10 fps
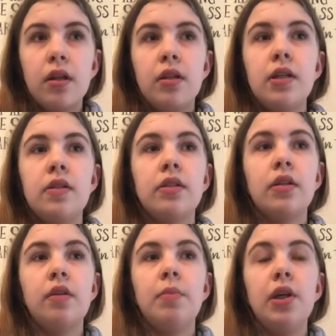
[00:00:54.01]
This is
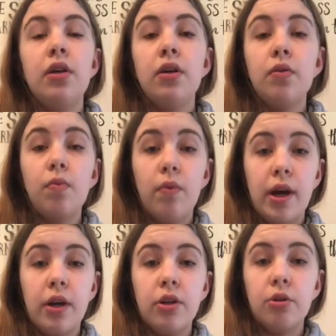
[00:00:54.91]
going to be
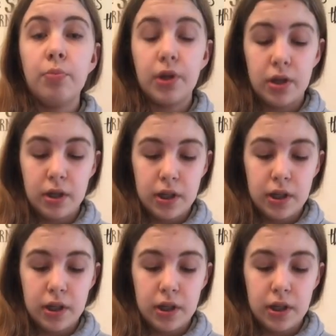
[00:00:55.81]
where your bird